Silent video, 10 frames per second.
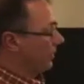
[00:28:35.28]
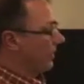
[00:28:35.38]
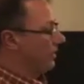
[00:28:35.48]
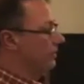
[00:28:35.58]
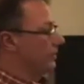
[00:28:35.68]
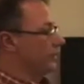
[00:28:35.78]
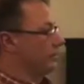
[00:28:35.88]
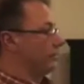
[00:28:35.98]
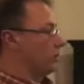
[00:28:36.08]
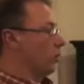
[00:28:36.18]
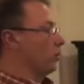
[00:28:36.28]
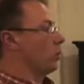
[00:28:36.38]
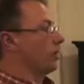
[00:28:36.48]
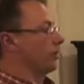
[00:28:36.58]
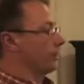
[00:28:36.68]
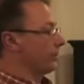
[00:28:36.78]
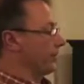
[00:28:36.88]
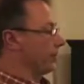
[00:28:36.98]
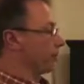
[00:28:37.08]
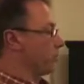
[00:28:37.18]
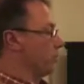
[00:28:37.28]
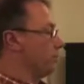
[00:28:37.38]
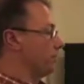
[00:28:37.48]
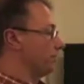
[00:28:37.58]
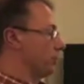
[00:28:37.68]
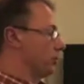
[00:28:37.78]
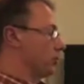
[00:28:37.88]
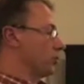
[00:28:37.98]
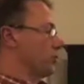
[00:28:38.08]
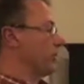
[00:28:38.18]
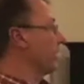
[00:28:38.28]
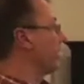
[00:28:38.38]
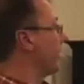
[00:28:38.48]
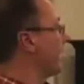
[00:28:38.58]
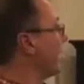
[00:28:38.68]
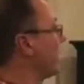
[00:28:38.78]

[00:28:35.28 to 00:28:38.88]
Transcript: we have an oil-water interface probe, which is over there, and that